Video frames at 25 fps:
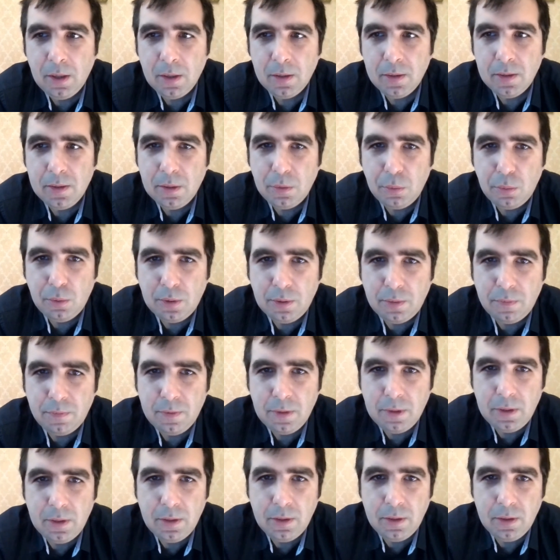there were
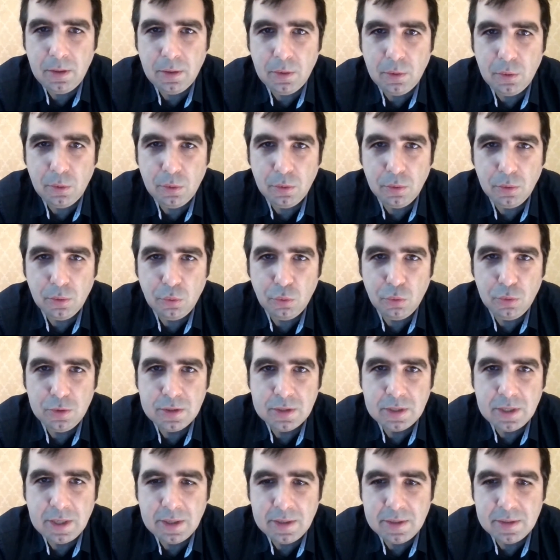very good
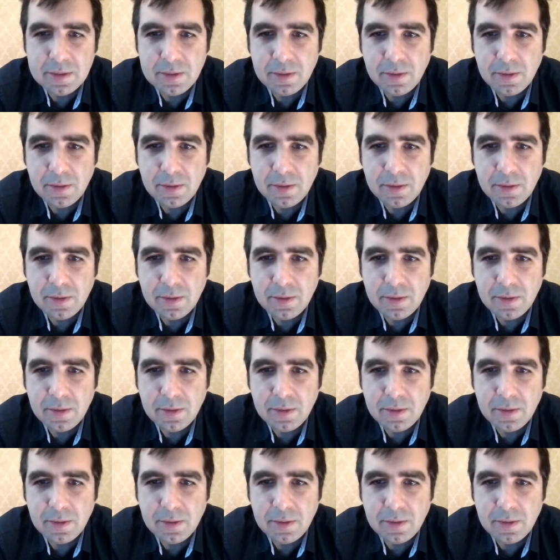signs